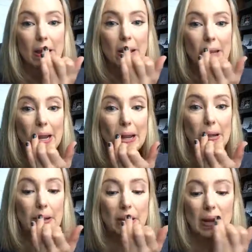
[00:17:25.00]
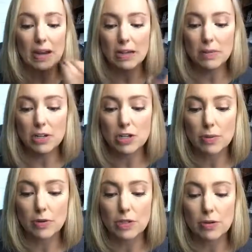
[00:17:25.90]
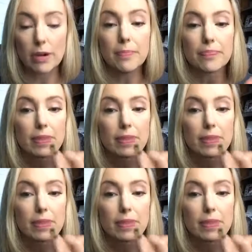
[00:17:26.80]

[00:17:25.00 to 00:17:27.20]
because that has a tiny bit of shimmer to it.